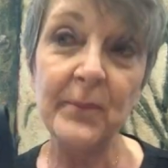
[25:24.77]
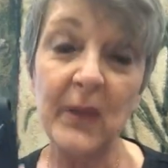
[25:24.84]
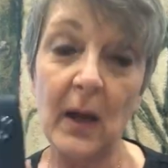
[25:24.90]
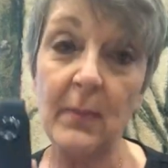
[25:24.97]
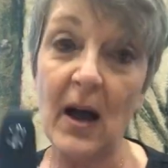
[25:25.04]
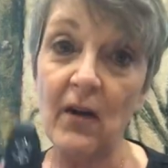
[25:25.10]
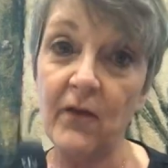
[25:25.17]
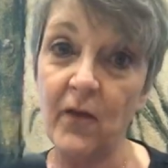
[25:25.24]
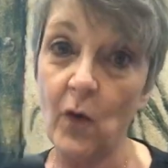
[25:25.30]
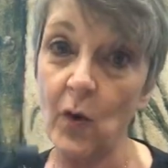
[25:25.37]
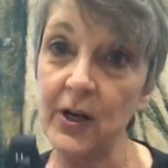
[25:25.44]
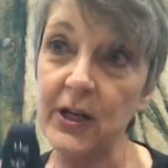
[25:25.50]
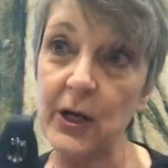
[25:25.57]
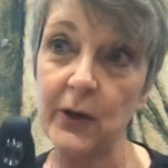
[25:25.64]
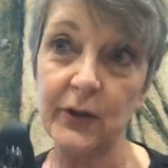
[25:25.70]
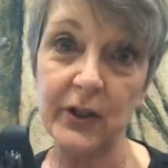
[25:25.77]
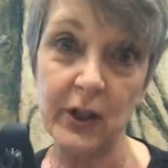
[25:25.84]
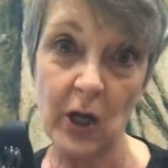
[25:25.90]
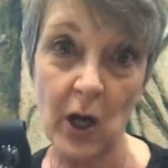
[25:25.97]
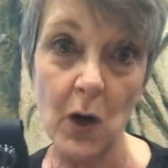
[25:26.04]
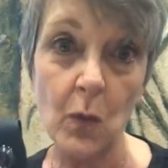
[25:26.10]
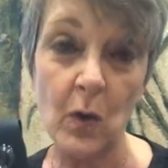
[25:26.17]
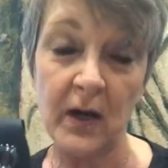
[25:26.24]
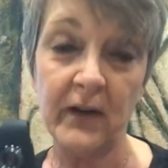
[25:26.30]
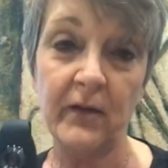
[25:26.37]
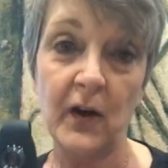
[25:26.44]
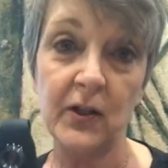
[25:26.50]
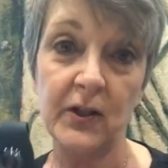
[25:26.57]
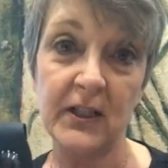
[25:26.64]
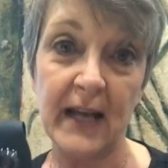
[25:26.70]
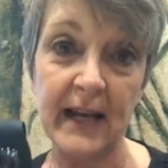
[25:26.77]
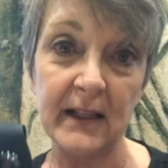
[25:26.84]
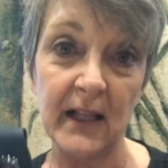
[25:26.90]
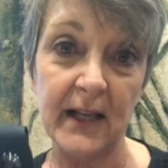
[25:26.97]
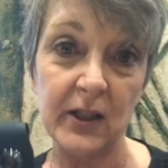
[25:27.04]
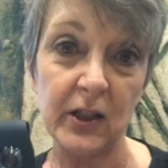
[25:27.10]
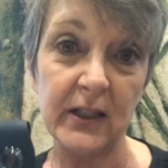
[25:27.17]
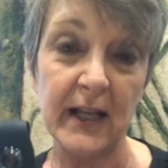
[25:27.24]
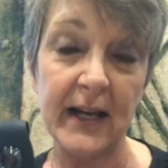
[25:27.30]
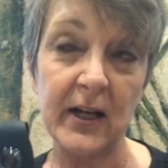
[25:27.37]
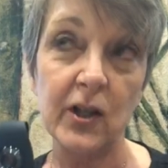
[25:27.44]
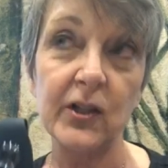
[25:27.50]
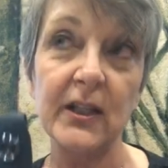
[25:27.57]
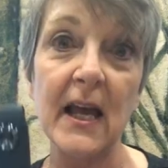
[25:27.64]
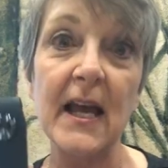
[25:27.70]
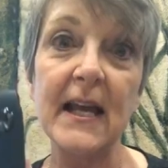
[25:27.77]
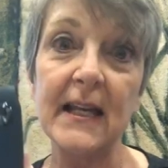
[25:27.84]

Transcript: About 4 years ago, one of our state legislators